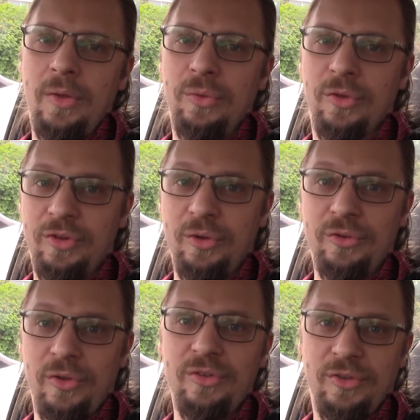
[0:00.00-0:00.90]
The sills
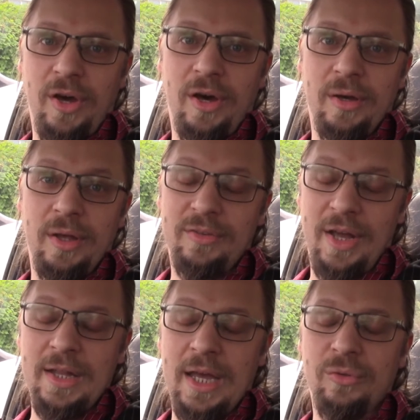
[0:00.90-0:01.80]
on this car, it's
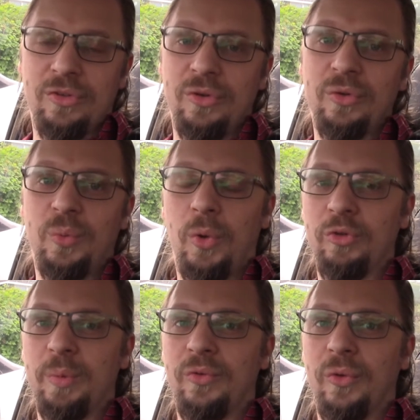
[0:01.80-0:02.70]
had outer sills
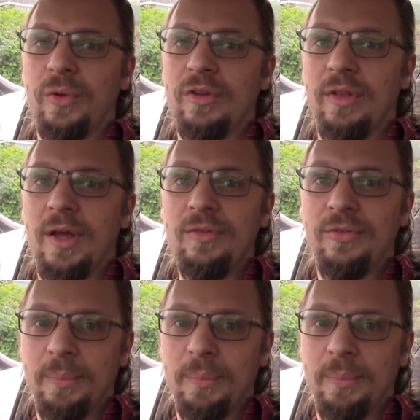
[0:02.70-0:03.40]
once before in its life,